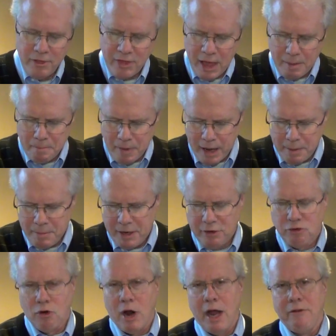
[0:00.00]
that may be
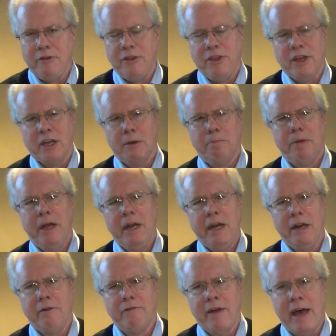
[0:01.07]
driving the
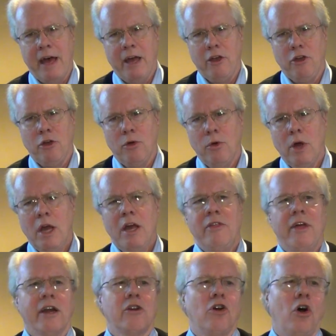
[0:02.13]
competing value
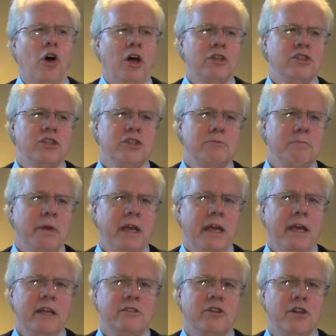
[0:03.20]
that causes
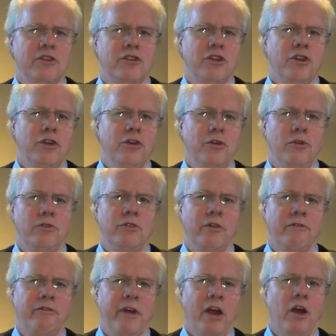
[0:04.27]
me to do the
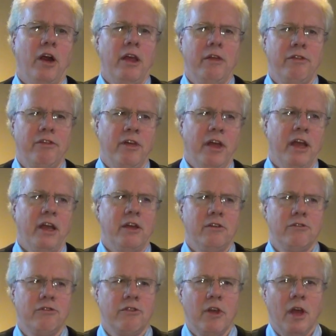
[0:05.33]
very
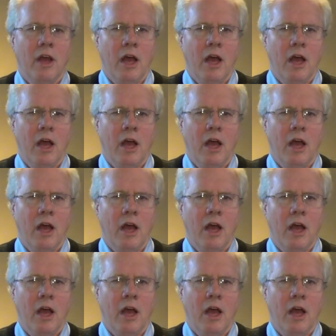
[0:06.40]
things